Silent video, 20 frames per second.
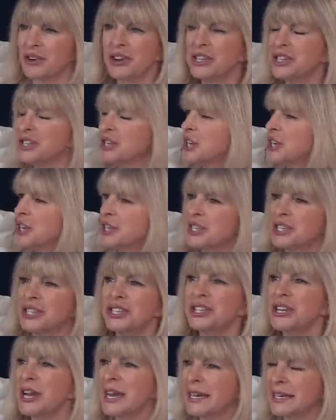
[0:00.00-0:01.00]
I just
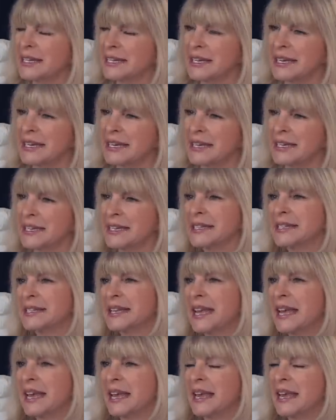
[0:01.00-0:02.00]
checked in to
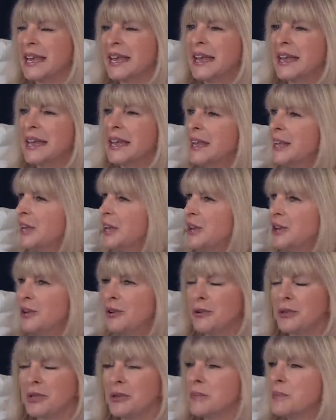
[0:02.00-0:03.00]
say
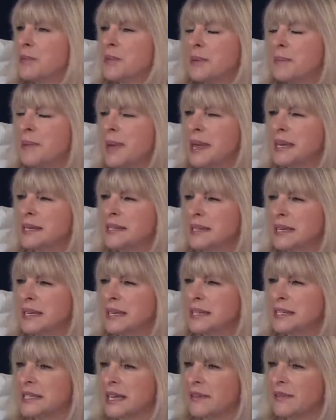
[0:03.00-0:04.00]
you're the best thing
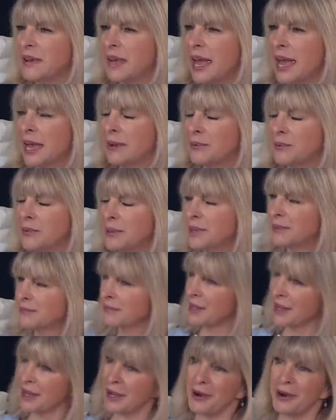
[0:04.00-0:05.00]
that's ever happened. We think,
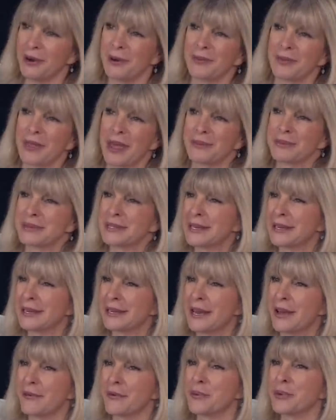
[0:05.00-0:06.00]
oh, I'm so
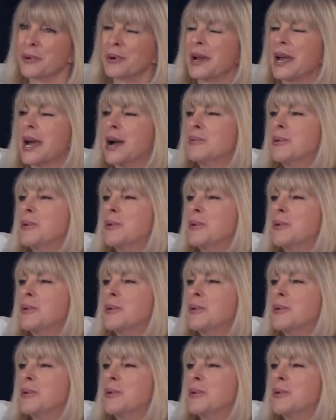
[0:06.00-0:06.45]
lovable now.